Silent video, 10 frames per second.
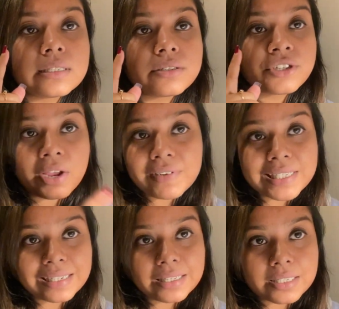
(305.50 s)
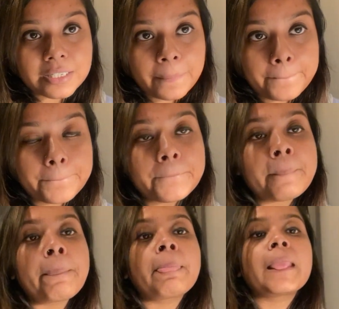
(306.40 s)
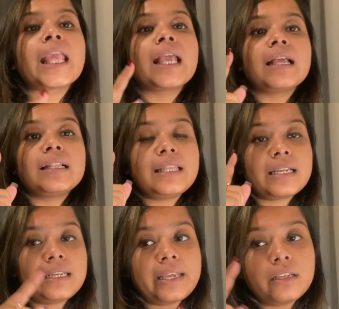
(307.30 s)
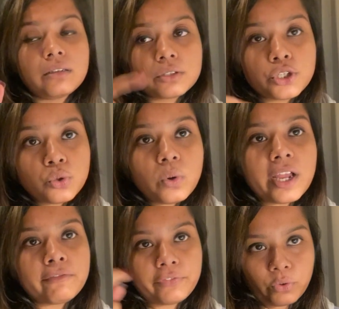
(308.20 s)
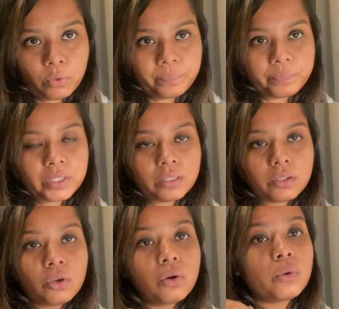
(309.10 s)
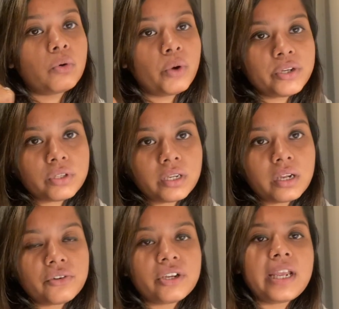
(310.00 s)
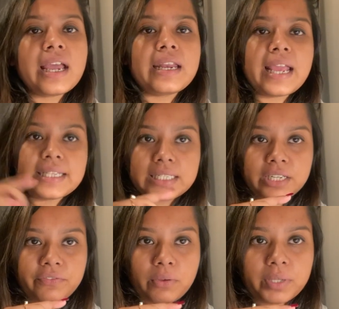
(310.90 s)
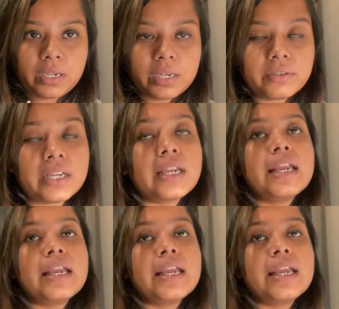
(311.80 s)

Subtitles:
travel tickets, like to and fro, going to the country and exiting from the country.